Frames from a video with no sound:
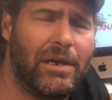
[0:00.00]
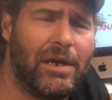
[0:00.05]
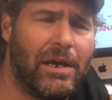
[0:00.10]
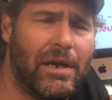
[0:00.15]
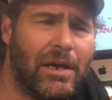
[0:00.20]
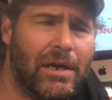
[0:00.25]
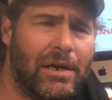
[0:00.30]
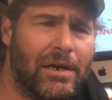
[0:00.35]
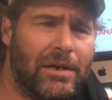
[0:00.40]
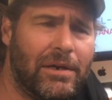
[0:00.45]

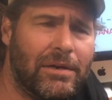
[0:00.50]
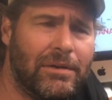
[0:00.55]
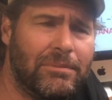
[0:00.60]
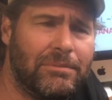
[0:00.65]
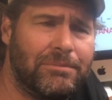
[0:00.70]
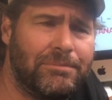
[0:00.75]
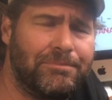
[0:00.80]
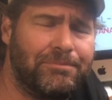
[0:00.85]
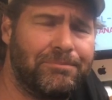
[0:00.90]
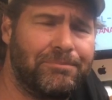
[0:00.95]

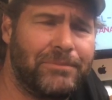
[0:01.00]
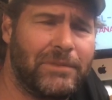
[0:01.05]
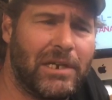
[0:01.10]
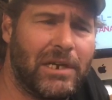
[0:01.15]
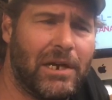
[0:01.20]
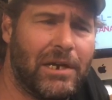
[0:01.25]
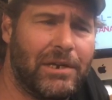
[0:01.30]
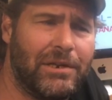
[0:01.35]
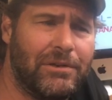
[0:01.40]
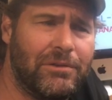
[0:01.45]

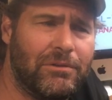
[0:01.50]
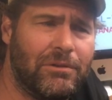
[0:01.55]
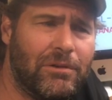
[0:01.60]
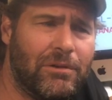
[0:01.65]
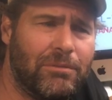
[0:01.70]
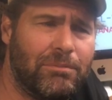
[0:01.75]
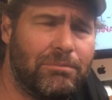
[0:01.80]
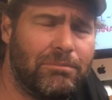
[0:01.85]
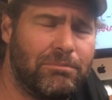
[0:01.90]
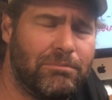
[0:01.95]
He got into
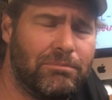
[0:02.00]
a